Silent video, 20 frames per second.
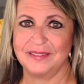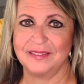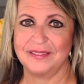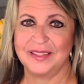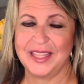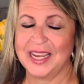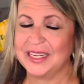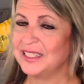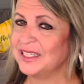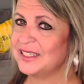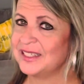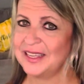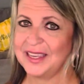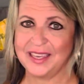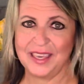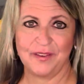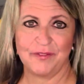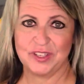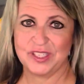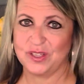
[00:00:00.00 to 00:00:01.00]
That doesn't
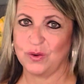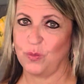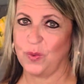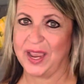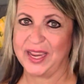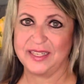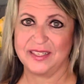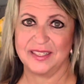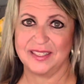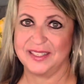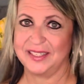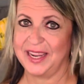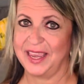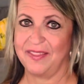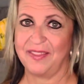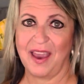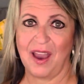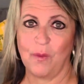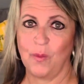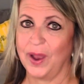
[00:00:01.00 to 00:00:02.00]
give us a right to stay
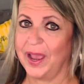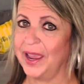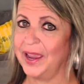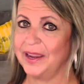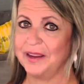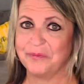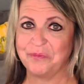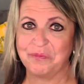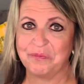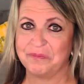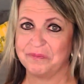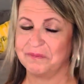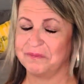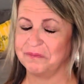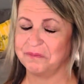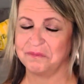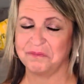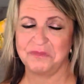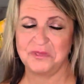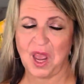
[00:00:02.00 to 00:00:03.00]
that way.
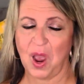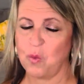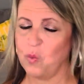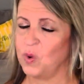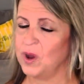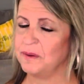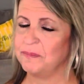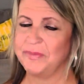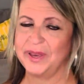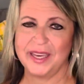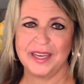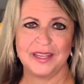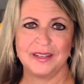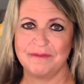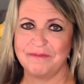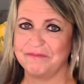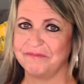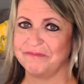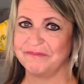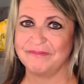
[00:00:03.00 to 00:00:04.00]
Not one bit.
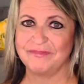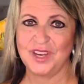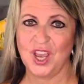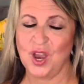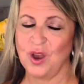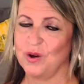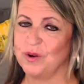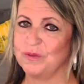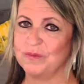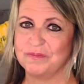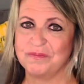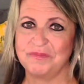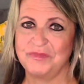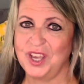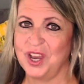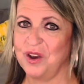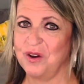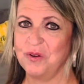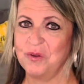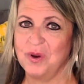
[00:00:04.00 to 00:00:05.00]
No,
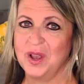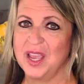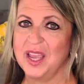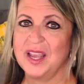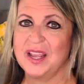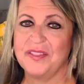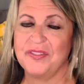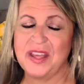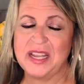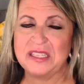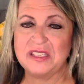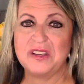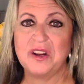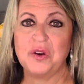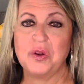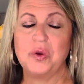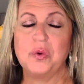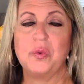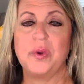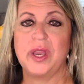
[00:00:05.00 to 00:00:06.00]
that's not
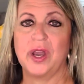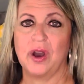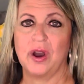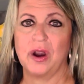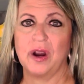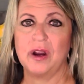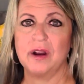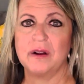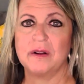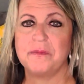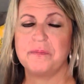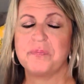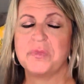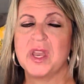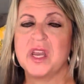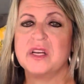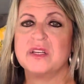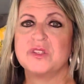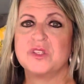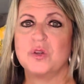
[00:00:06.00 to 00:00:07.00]
who we are.
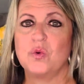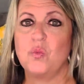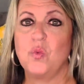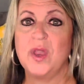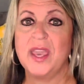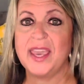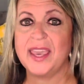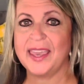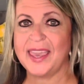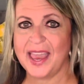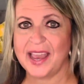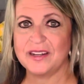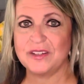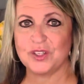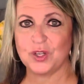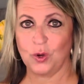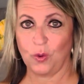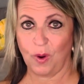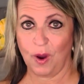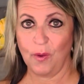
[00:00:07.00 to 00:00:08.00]
So we get to
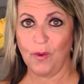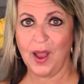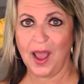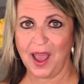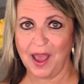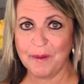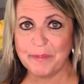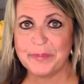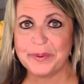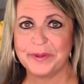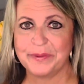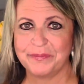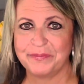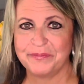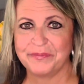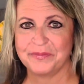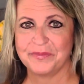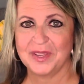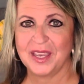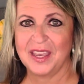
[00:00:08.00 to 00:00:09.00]
grow up
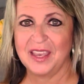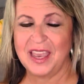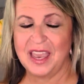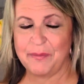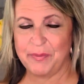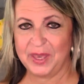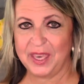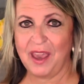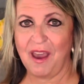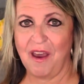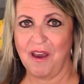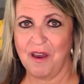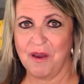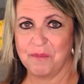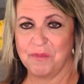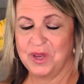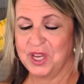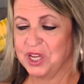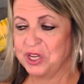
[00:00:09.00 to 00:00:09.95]
and become